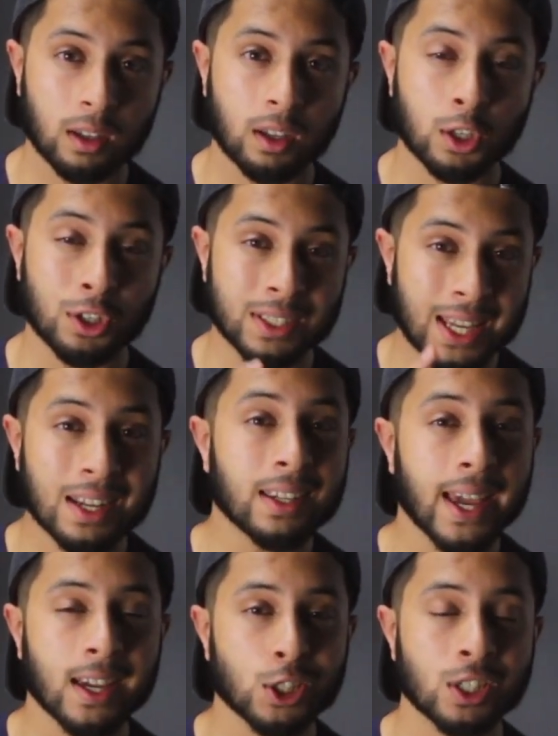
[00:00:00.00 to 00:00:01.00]
your
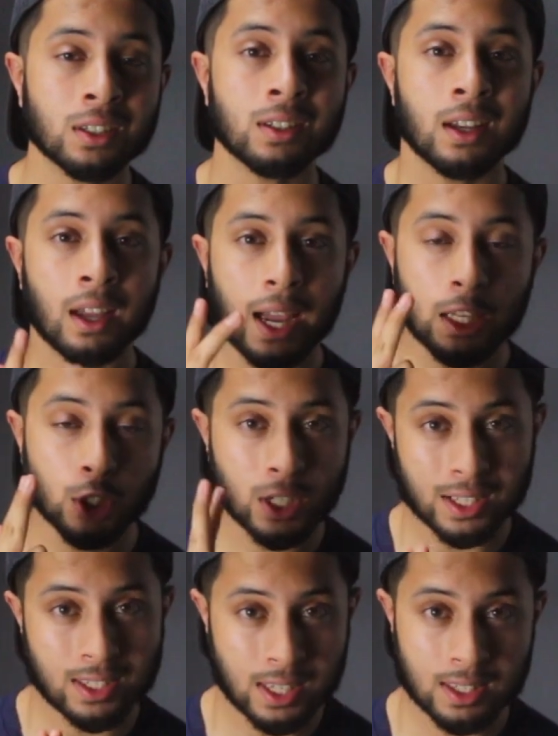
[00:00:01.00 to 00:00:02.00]
dedication, and your
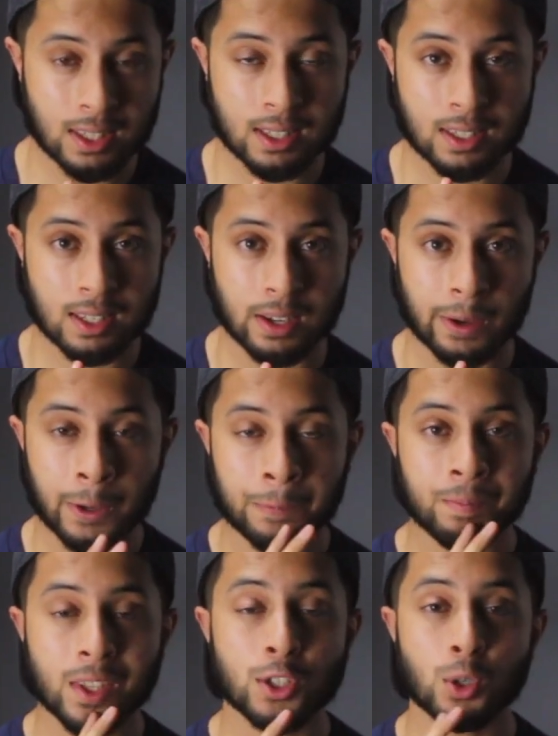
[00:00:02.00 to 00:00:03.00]
consistency.
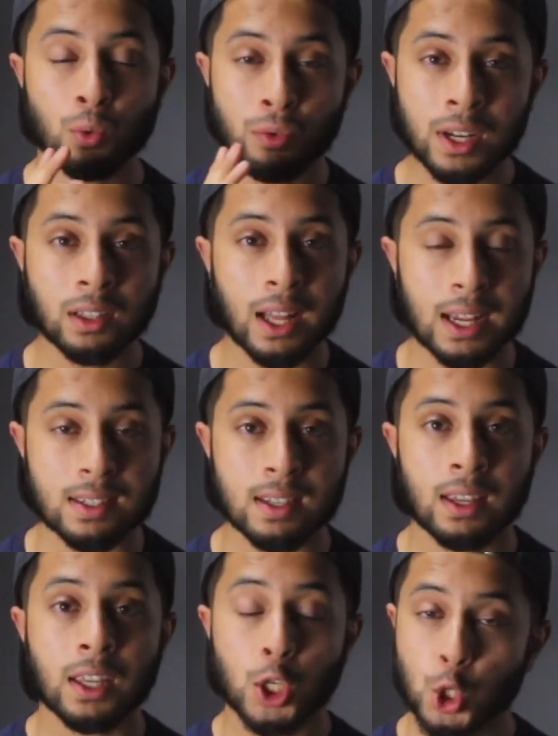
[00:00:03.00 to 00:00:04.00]
So realize
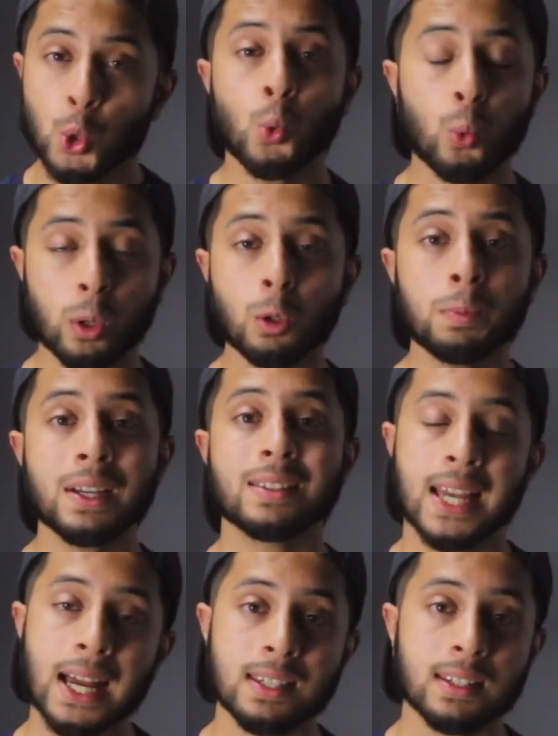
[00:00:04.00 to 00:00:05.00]
you will be
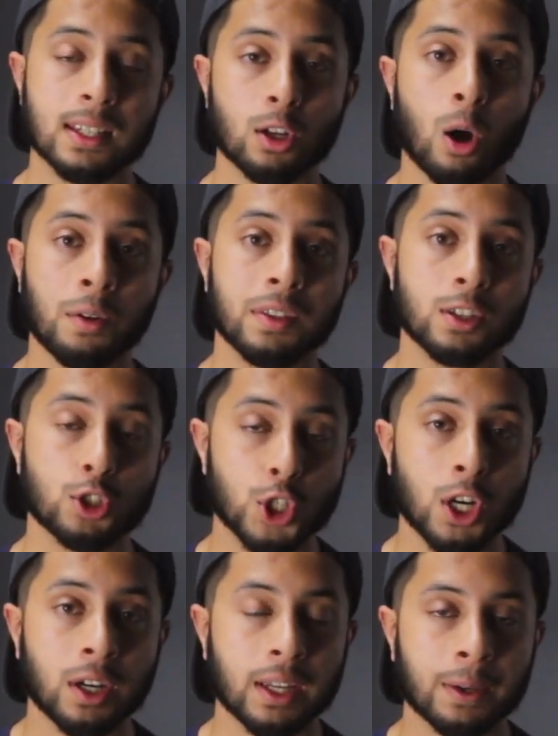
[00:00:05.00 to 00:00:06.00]
tested on this
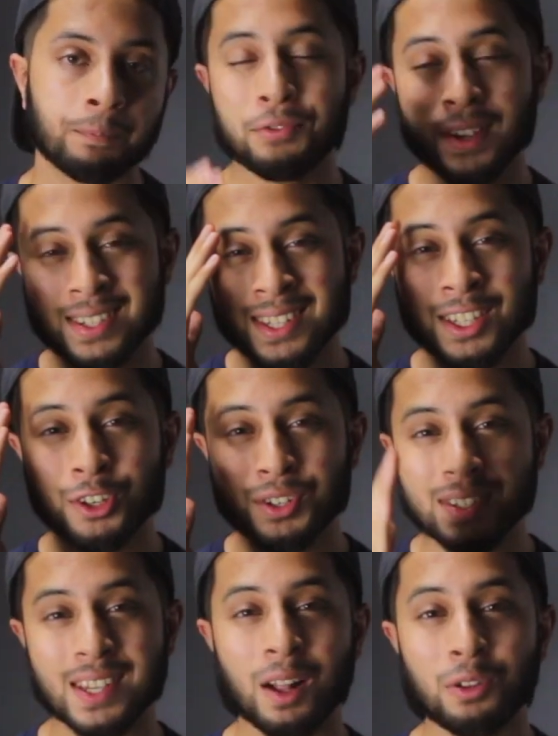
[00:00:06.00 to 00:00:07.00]
journey. Fixing
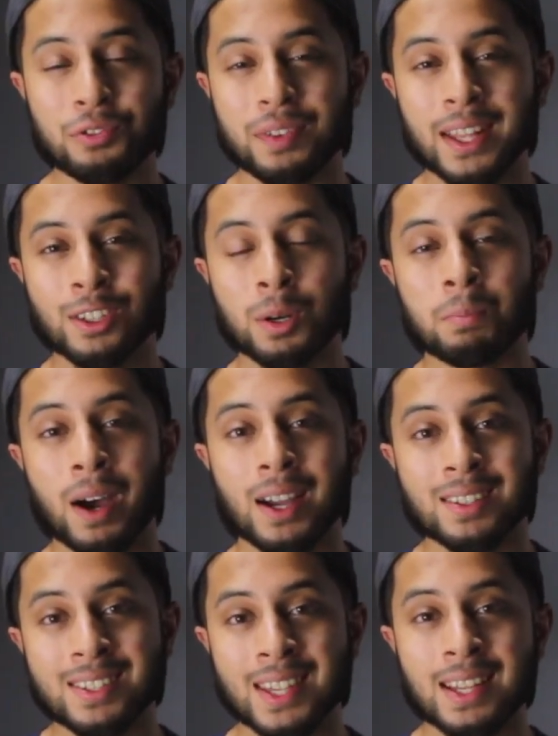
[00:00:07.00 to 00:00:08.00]
yourself and your
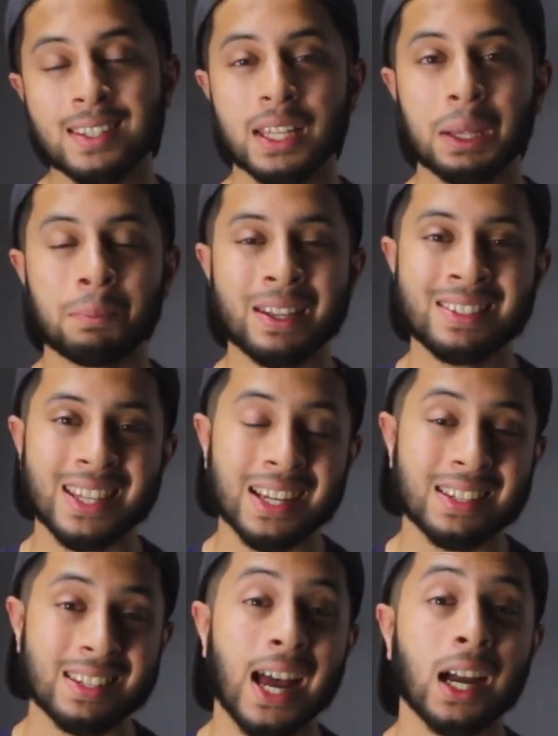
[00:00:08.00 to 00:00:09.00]
mindset means
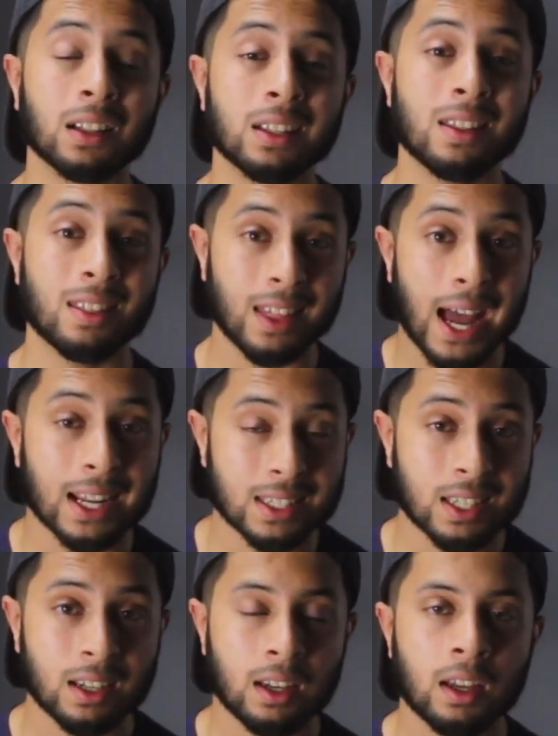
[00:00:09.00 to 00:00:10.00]
exactly
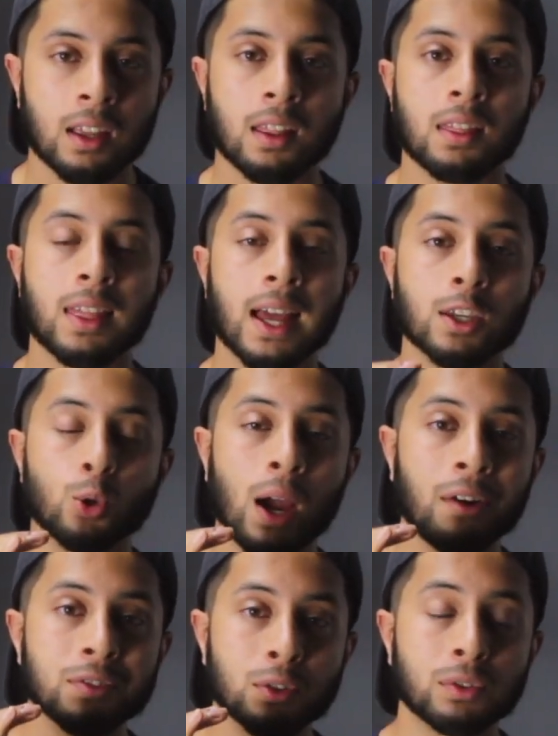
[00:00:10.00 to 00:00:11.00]
that. That you
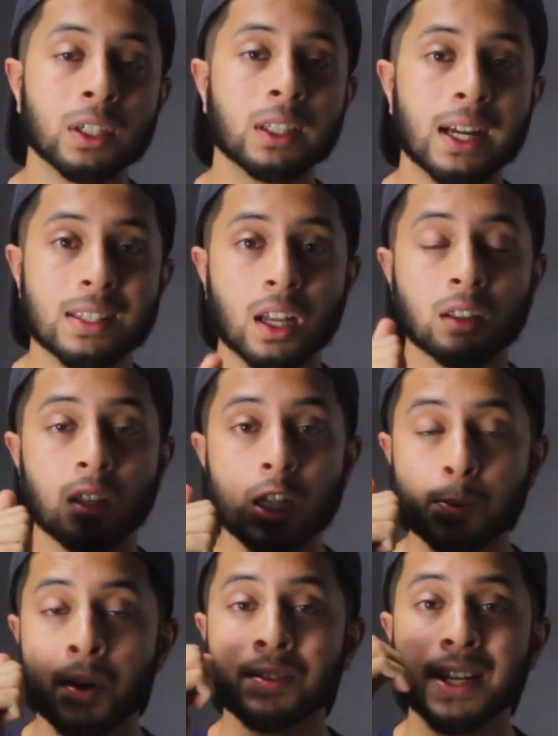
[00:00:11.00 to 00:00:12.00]
have to realize Allah
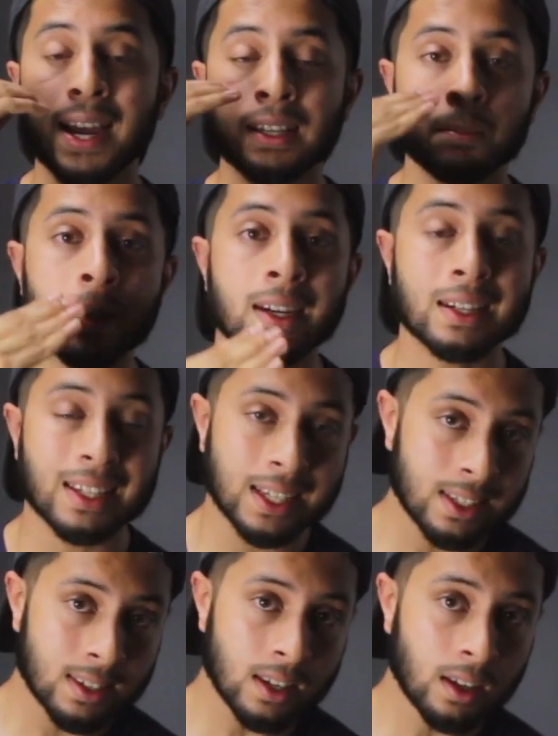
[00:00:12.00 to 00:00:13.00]
subhanahu wa ta'ala made it
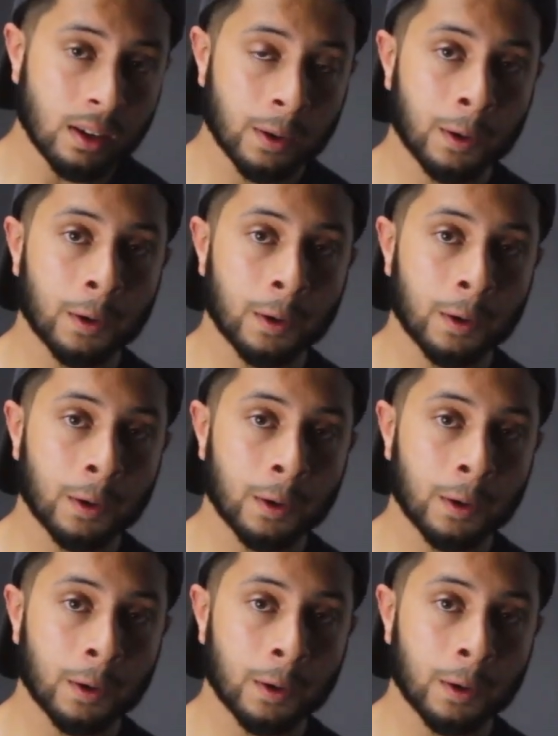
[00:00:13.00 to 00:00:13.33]
easy,